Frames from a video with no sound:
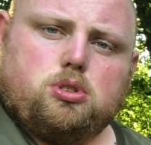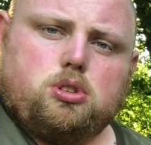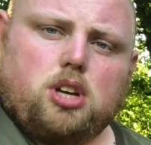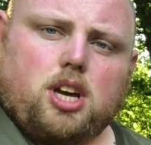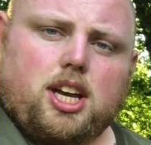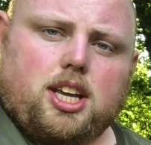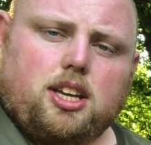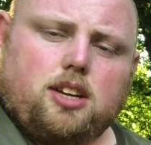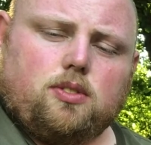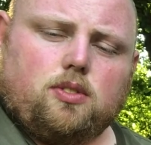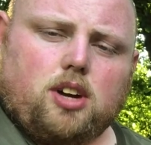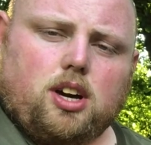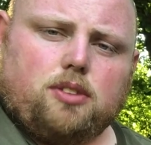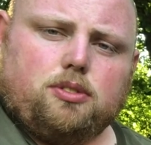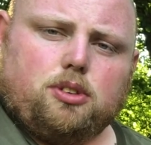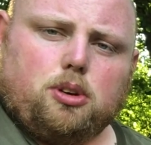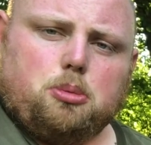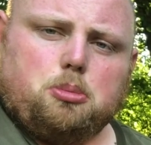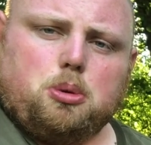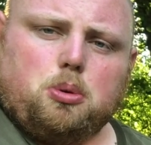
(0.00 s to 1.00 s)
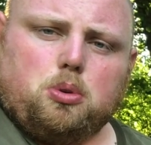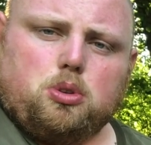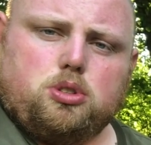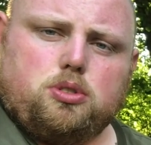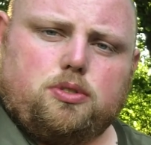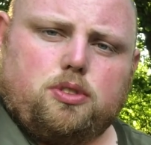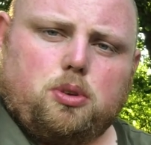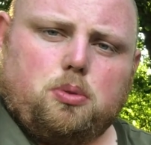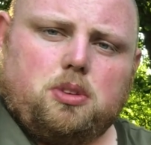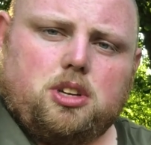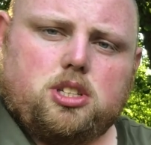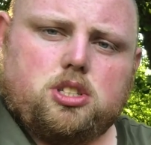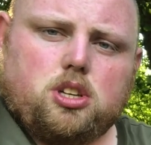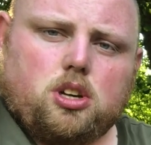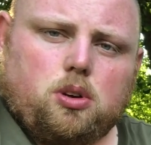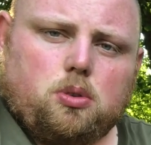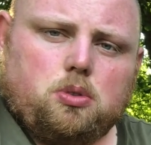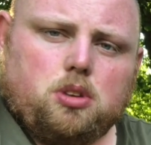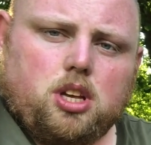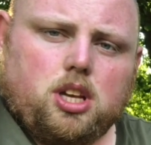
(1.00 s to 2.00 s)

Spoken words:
hiking around Formby Woods a few weeks ago,